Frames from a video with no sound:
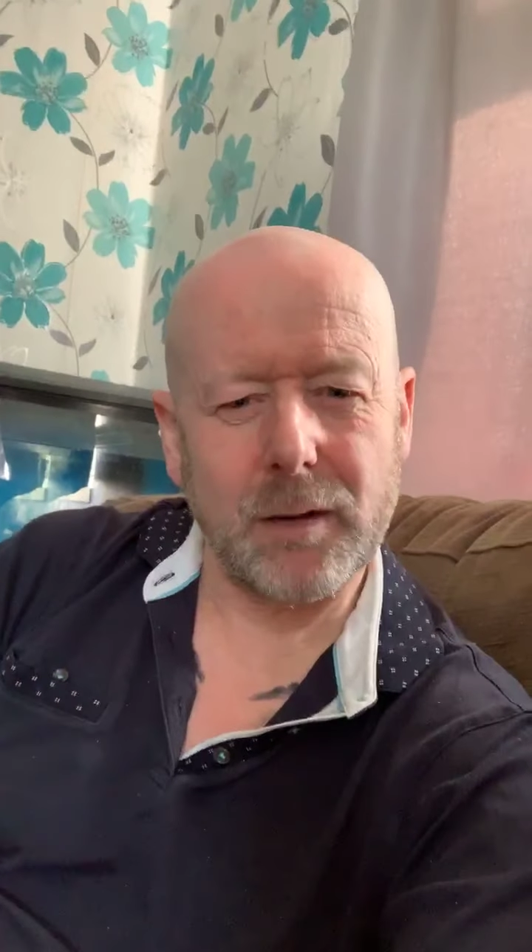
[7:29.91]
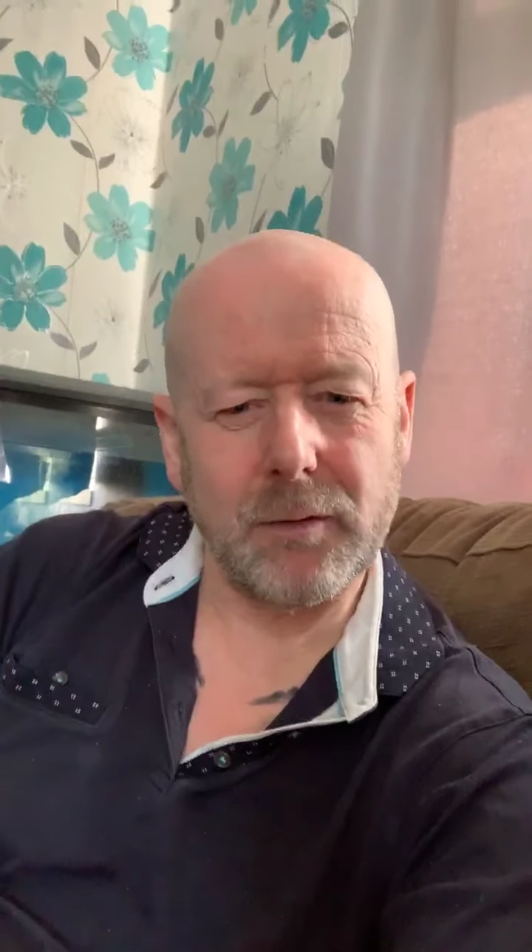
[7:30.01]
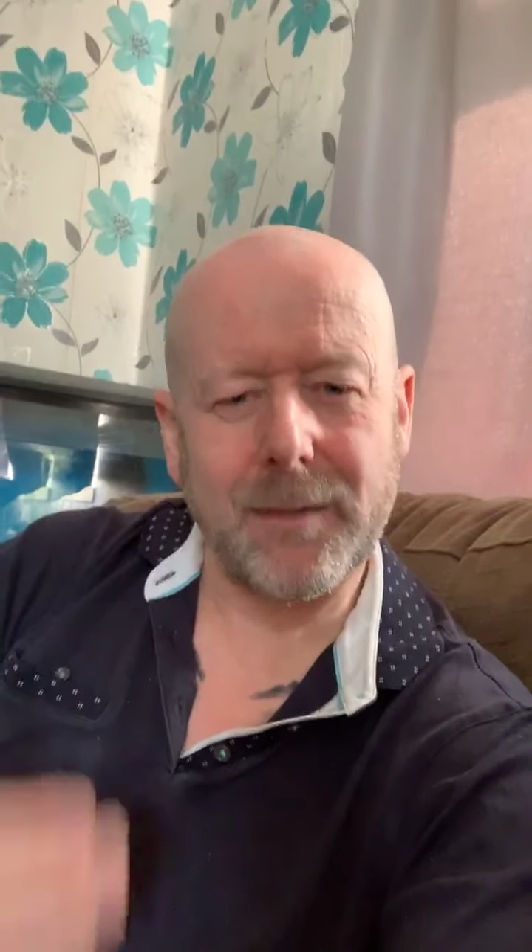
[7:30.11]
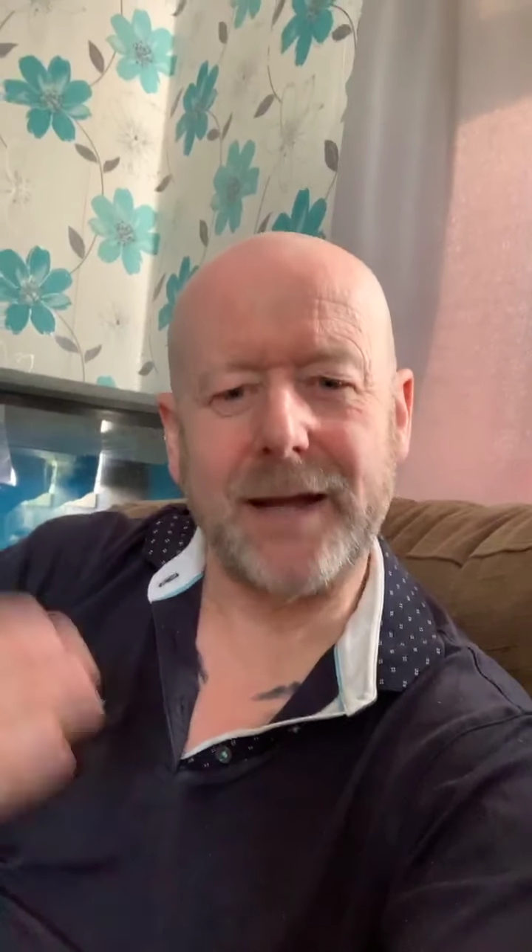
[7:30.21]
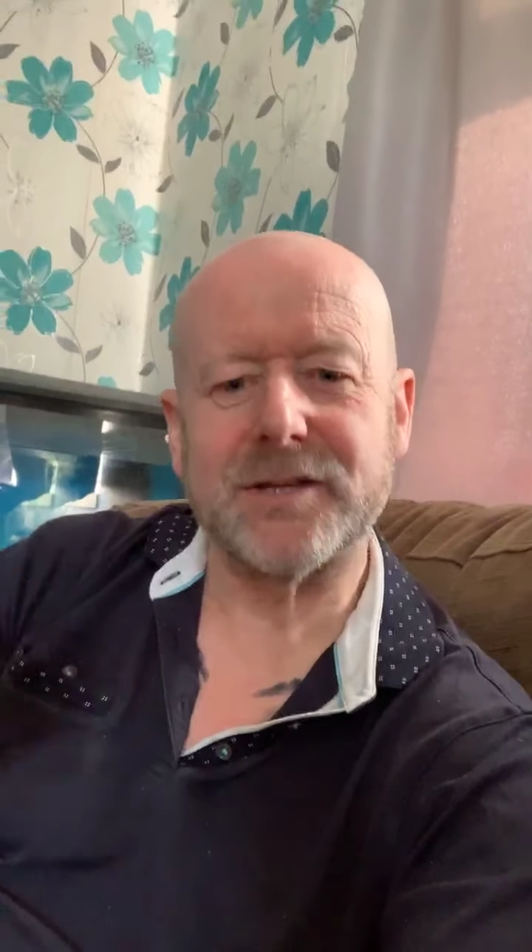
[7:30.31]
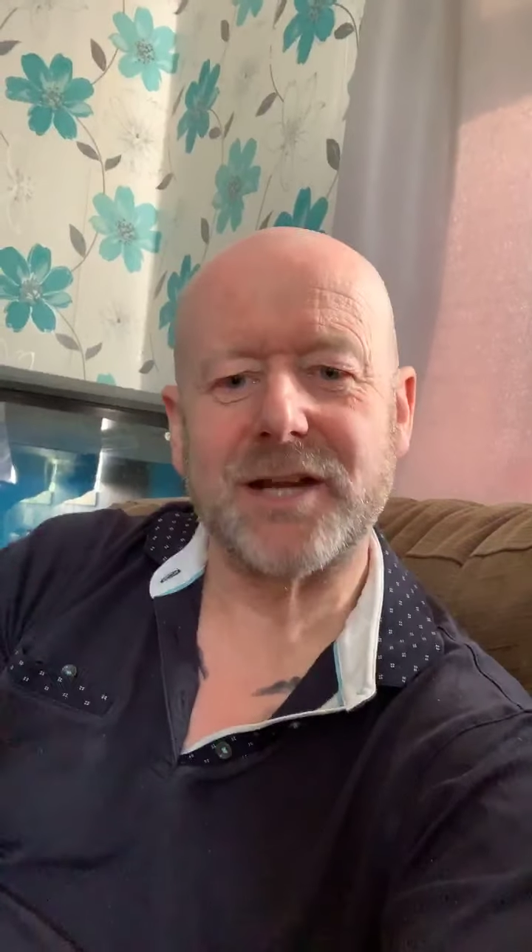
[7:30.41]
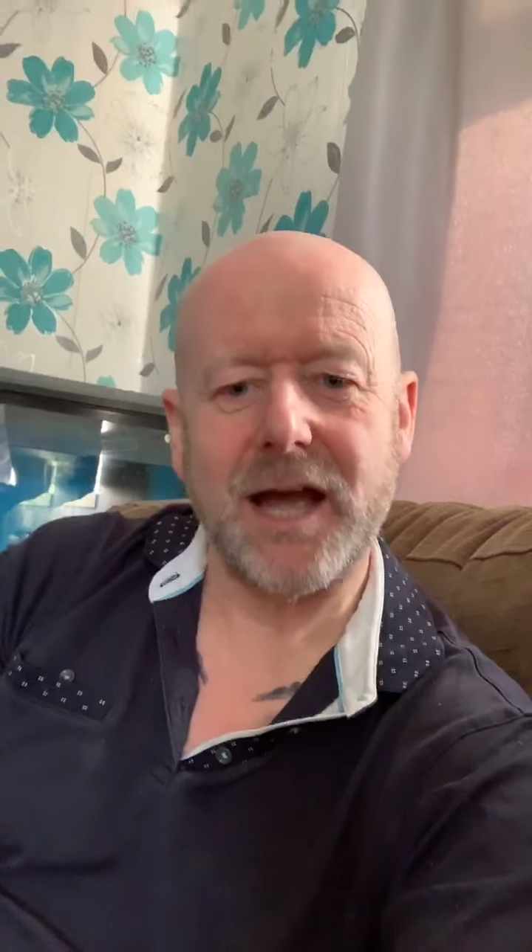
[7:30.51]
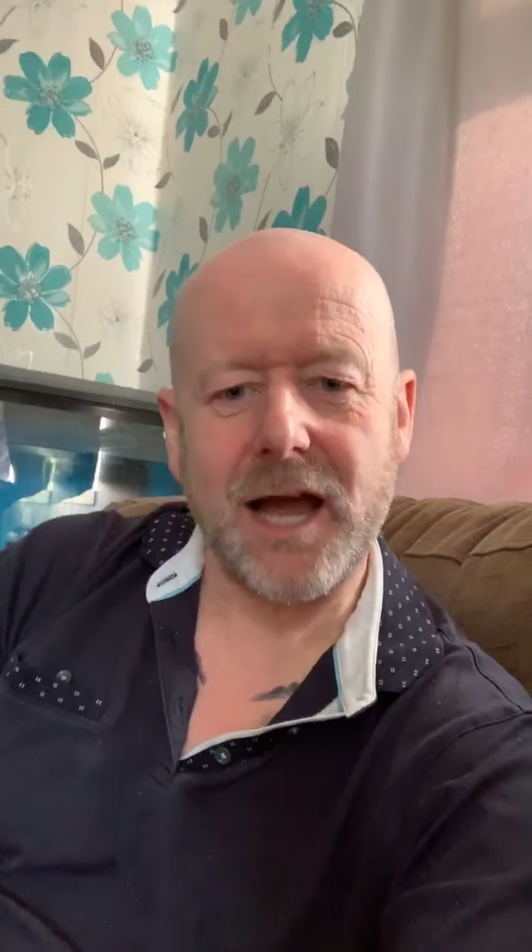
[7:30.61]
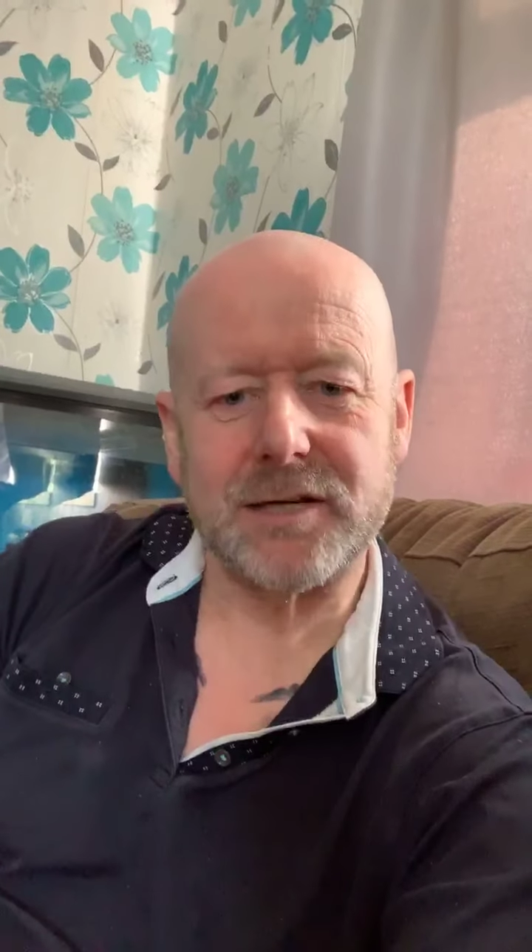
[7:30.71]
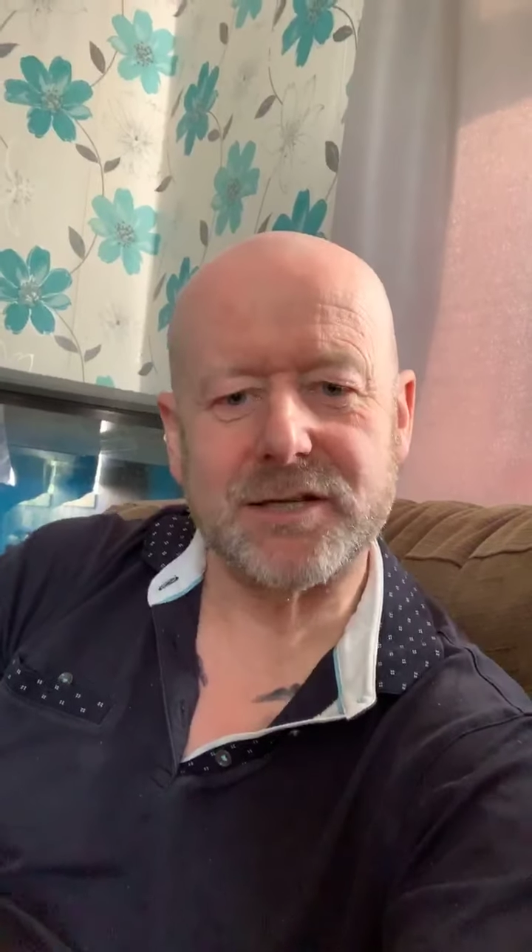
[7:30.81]
we manage
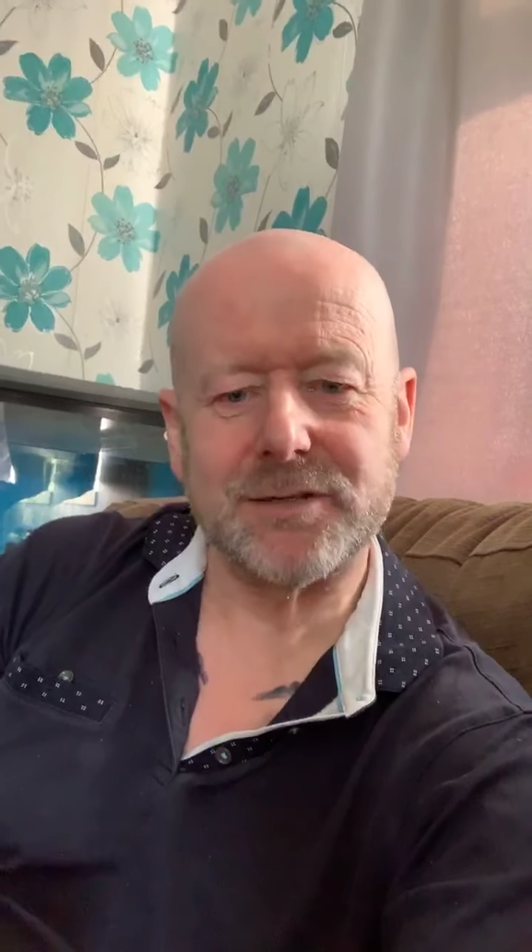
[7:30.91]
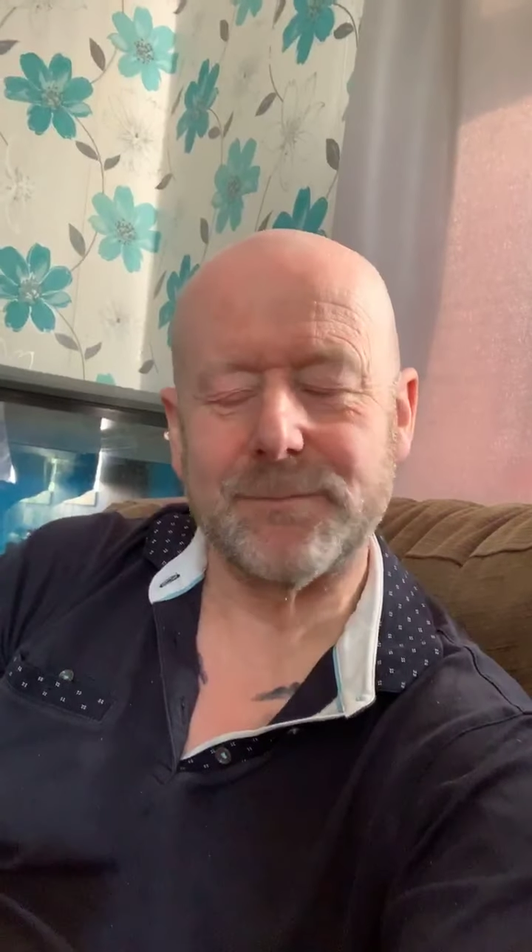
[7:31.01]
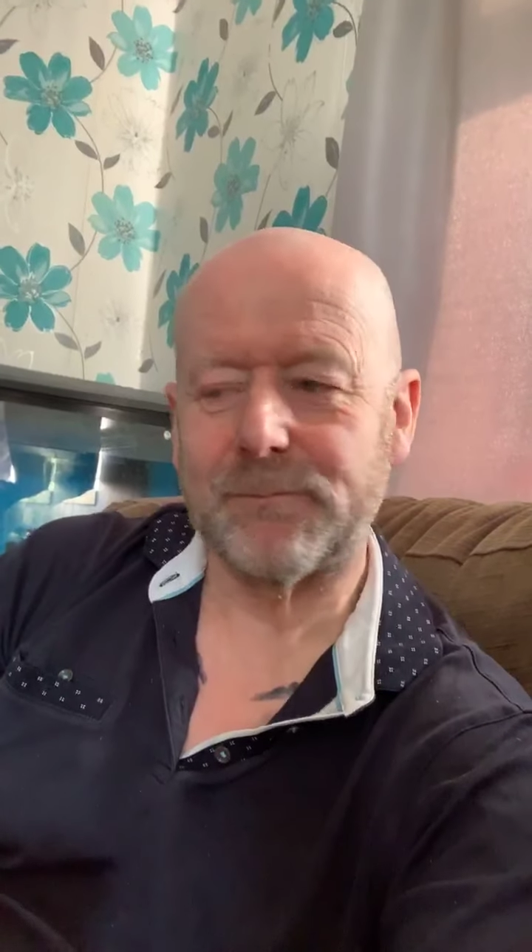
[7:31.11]
cash.